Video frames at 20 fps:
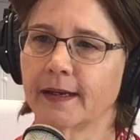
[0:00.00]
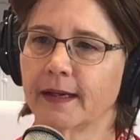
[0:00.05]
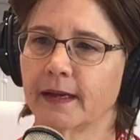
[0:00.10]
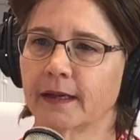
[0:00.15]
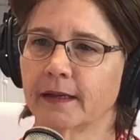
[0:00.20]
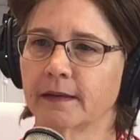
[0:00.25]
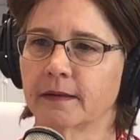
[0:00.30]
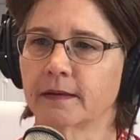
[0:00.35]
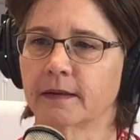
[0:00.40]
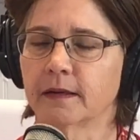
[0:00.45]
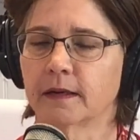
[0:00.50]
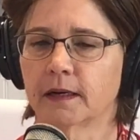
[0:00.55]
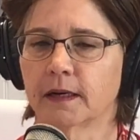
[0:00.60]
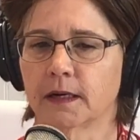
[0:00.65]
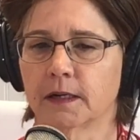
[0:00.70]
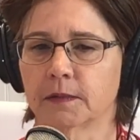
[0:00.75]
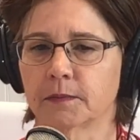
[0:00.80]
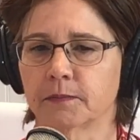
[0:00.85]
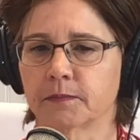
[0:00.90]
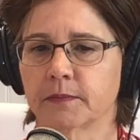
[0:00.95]
And
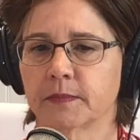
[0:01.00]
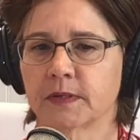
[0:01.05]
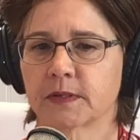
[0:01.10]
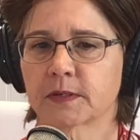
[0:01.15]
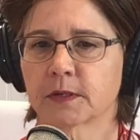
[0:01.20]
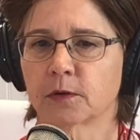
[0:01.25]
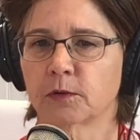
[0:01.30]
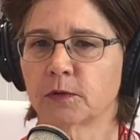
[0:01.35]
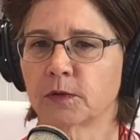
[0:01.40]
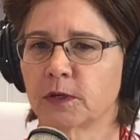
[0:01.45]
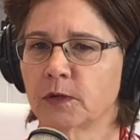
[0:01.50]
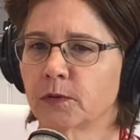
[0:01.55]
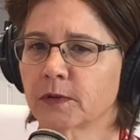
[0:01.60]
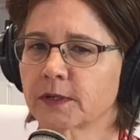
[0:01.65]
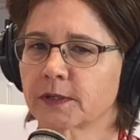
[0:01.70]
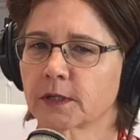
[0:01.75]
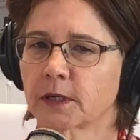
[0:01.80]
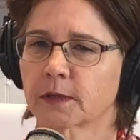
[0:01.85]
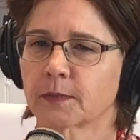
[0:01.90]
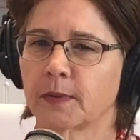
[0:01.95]
so do you
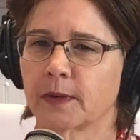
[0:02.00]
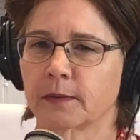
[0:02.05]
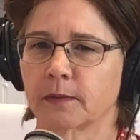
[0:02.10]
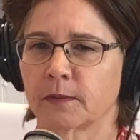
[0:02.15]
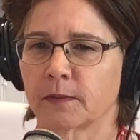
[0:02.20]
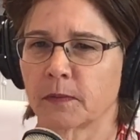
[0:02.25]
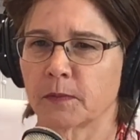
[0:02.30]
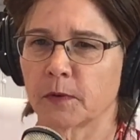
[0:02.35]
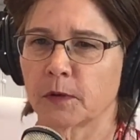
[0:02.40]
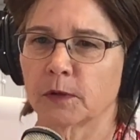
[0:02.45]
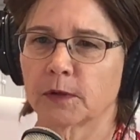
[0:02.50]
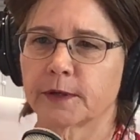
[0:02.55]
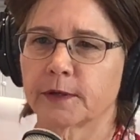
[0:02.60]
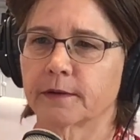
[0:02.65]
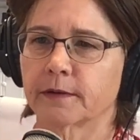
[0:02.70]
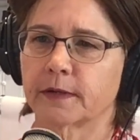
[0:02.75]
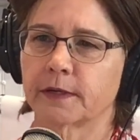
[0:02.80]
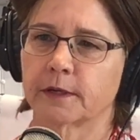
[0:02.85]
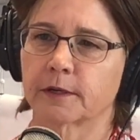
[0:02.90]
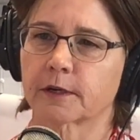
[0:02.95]
want to talk about
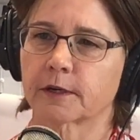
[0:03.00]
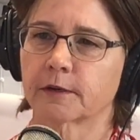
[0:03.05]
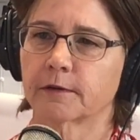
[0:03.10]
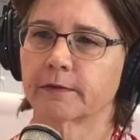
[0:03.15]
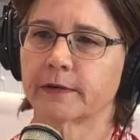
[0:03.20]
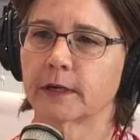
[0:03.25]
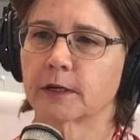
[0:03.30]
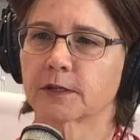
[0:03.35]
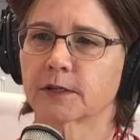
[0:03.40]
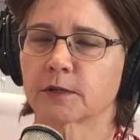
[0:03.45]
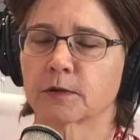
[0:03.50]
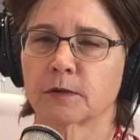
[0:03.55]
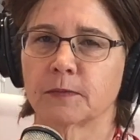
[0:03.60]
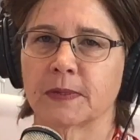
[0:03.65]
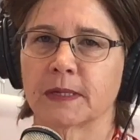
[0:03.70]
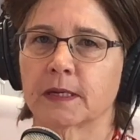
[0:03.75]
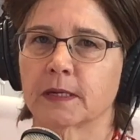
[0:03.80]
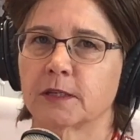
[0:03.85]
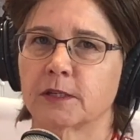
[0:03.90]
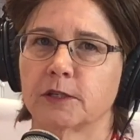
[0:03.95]
earlier in your career? So
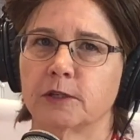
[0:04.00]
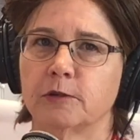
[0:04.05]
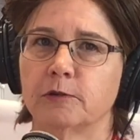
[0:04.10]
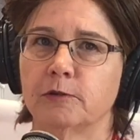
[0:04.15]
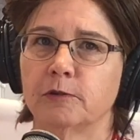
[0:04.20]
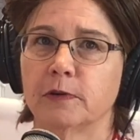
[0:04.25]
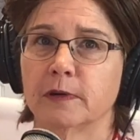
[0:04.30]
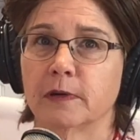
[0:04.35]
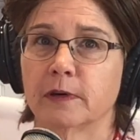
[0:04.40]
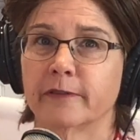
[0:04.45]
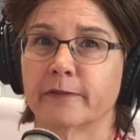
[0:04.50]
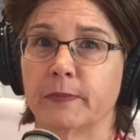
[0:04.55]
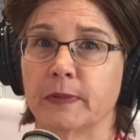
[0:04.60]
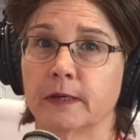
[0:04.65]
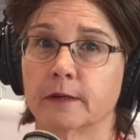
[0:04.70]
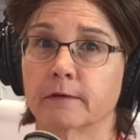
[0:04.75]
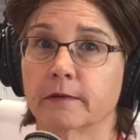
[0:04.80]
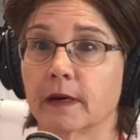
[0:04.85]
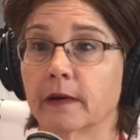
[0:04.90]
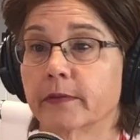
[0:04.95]
because you have
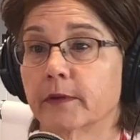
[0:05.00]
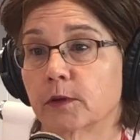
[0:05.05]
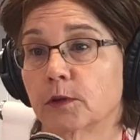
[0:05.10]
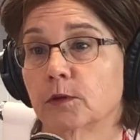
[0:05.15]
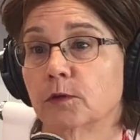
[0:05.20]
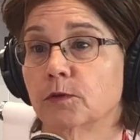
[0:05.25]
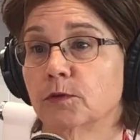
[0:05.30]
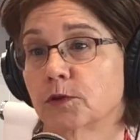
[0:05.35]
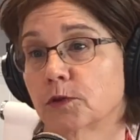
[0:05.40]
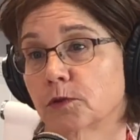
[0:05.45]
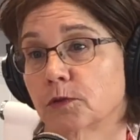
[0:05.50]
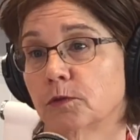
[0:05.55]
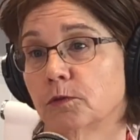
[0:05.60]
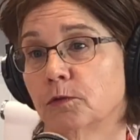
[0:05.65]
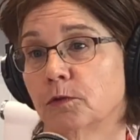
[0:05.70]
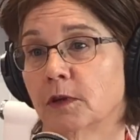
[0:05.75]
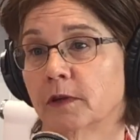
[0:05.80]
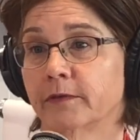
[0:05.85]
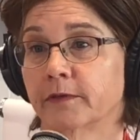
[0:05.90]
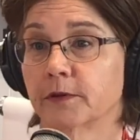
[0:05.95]
been around the who's
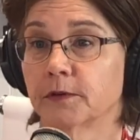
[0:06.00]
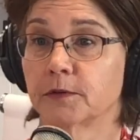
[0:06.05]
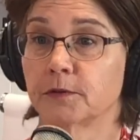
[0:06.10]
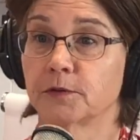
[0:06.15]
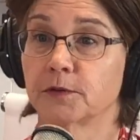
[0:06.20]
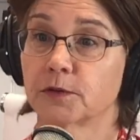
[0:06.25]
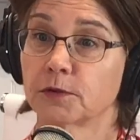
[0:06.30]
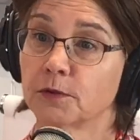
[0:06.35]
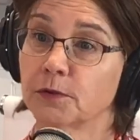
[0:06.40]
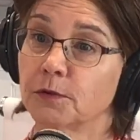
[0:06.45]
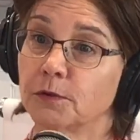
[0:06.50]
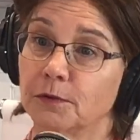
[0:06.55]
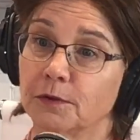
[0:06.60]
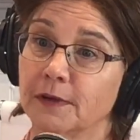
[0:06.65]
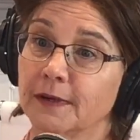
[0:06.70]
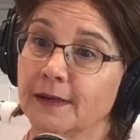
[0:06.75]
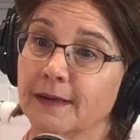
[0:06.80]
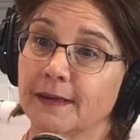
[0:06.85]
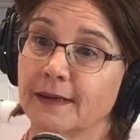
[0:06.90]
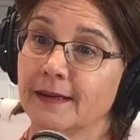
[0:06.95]
who of the who's
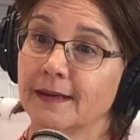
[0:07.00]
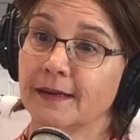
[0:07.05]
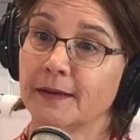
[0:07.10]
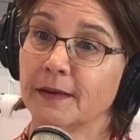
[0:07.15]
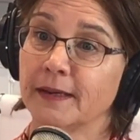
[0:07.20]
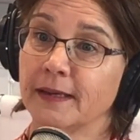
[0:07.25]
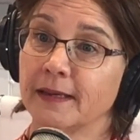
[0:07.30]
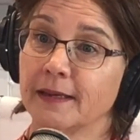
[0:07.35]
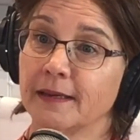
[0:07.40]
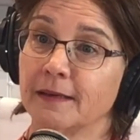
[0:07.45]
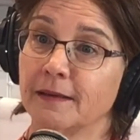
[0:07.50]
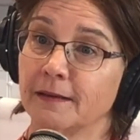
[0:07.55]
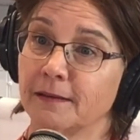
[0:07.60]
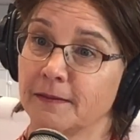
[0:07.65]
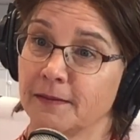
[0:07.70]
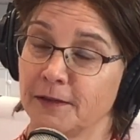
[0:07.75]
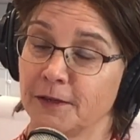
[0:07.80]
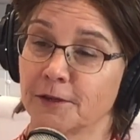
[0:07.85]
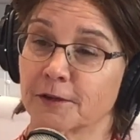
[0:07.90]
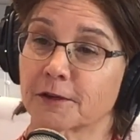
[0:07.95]
who in
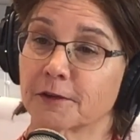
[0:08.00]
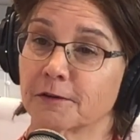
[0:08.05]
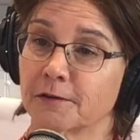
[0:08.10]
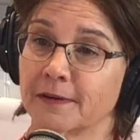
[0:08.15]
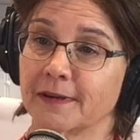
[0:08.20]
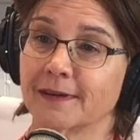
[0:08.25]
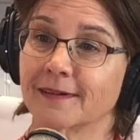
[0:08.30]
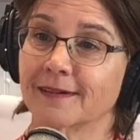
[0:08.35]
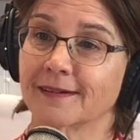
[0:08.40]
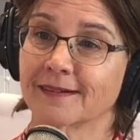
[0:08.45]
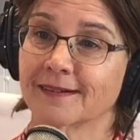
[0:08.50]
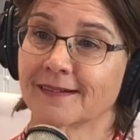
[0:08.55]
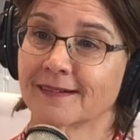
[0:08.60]
your career.